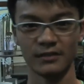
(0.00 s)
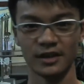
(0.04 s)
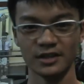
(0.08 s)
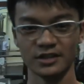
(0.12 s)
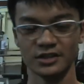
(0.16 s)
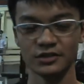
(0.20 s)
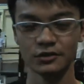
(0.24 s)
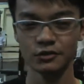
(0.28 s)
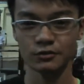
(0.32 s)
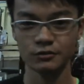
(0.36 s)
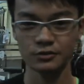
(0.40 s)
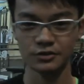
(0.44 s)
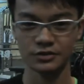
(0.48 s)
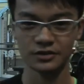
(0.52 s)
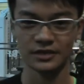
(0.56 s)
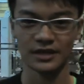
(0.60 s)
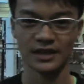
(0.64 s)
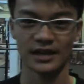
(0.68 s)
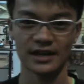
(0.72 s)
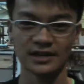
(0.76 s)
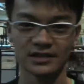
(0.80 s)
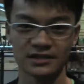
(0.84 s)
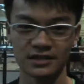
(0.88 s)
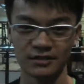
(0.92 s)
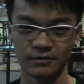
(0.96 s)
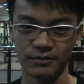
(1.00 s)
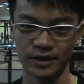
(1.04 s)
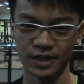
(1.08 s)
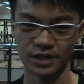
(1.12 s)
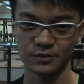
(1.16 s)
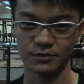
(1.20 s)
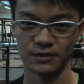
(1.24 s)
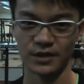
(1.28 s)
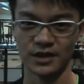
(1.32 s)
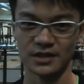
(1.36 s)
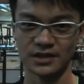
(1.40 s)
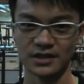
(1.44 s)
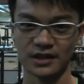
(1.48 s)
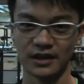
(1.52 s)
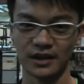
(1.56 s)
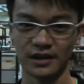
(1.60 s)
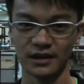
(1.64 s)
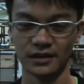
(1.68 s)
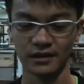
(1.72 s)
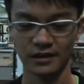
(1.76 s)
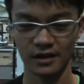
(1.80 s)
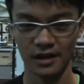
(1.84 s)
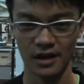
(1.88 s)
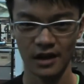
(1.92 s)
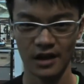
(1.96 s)
The muscle group utilized in a bench press are
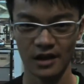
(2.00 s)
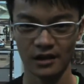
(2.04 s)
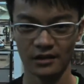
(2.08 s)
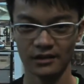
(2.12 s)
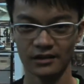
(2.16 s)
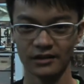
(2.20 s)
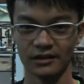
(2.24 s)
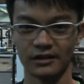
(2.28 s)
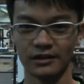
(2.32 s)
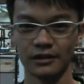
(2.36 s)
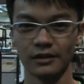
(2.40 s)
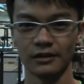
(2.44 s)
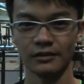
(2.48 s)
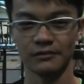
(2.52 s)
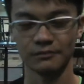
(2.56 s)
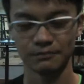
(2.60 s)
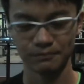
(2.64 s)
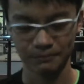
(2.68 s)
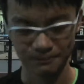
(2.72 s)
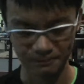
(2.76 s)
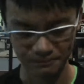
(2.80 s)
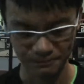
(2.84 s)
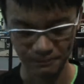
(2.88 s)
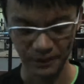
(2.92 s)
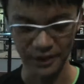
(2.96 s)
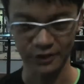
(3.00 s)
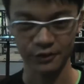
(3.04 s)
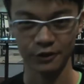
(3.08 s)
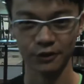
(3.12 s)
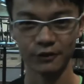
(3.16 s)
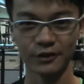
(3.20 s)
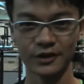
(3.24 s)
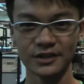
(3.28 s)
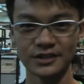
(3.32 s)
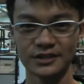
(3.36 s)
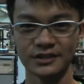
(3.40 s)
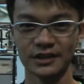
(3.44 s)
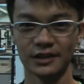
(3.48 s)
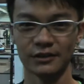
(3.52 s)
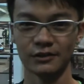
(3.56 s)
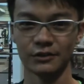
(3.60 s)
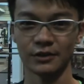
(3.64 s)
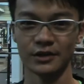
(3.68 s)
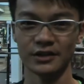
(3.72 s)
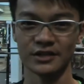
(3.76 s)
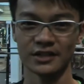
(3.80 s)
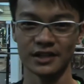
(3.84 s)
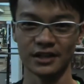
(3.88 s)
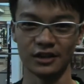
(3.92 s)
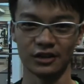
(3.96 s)
the pectorals,
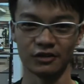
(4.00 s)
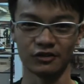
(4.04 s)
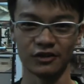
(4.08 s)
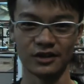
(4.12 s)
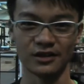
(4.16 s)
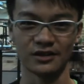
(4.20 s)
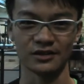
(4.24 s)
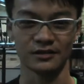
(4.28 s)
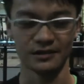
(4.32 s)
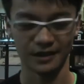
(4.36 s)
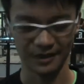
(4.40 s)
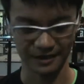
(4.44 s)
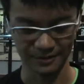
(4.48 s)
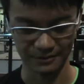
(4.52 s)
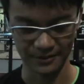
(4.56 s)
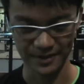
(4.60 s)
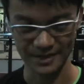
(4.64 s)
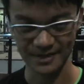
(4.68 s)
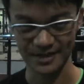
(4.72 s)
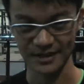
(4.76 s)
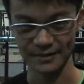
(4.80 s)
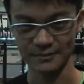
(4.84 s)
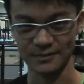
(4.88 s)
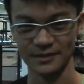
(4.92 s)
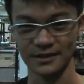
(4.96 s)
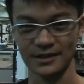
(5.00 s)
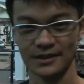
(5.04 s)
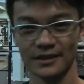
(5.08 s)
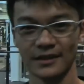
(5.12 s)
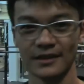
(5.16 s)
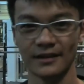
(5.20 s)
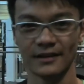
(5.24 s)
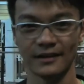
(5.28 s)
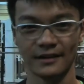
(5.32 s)
deltoids, and your biceps.